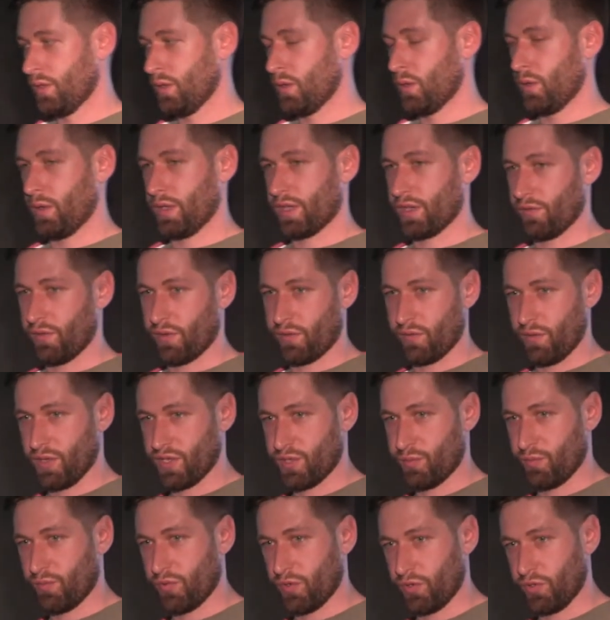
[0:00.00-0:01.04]
we can
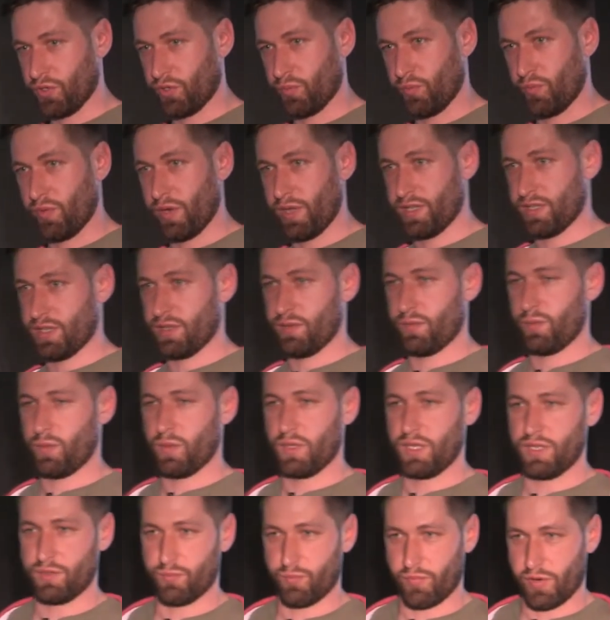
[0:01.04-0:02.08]
request product price. If we
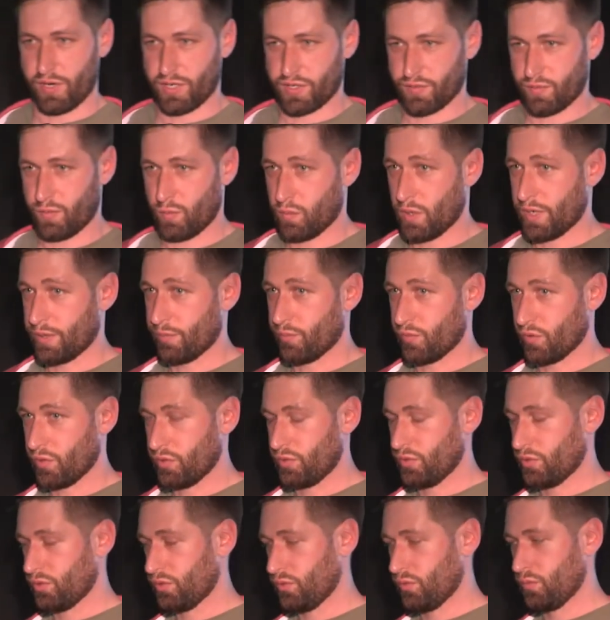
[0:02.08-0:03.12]
need price for one
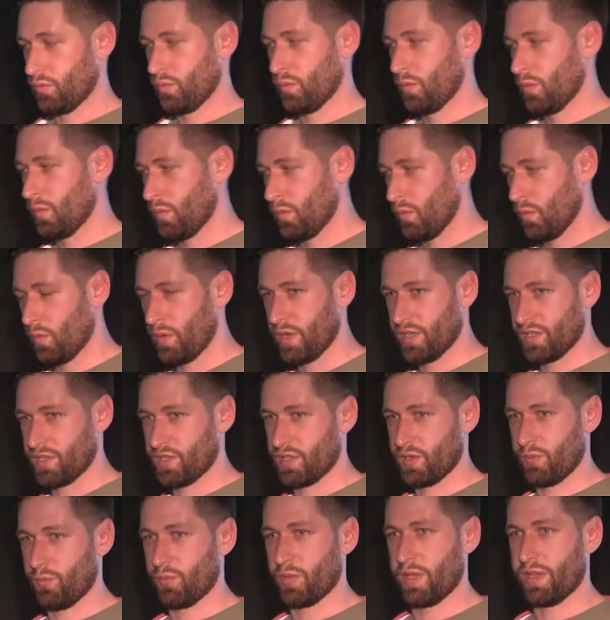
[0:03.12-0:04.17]
product, we are
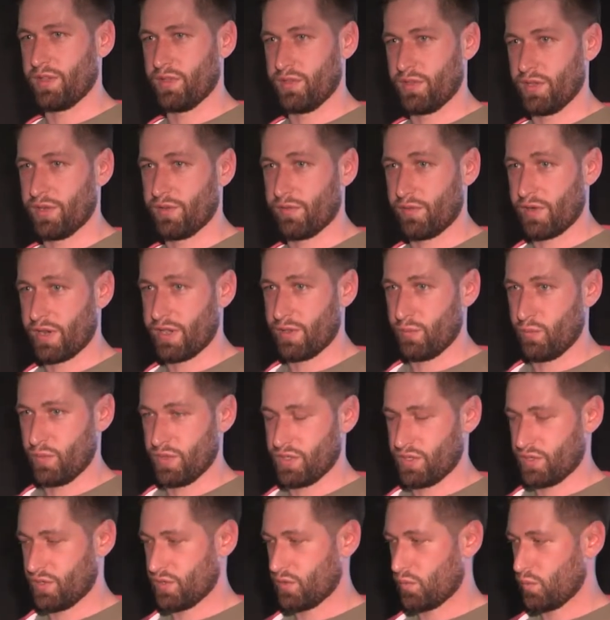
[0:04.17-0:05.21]
supplying the array
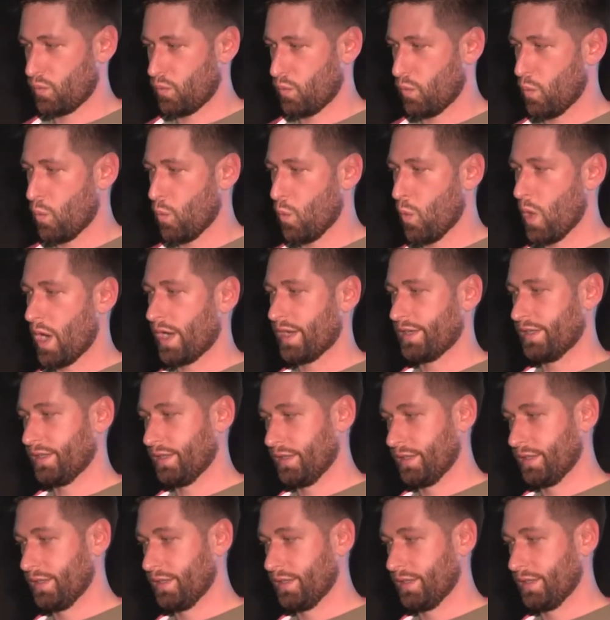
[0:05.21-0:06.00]
with one